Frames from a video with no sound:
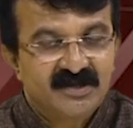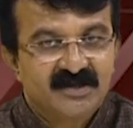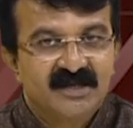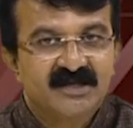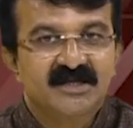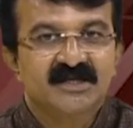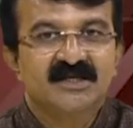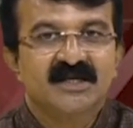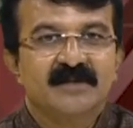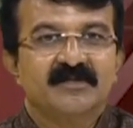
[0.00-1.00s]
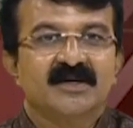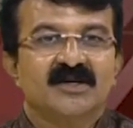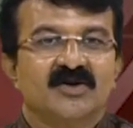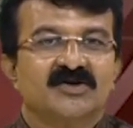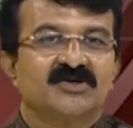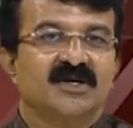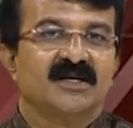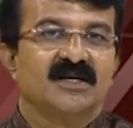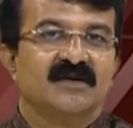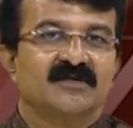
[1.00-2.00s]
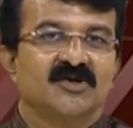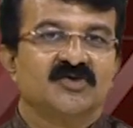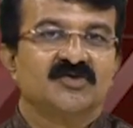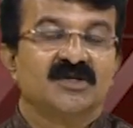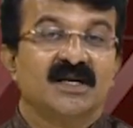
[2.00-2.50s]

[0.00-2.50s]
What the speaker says: This incident happened on Sunday afternoon.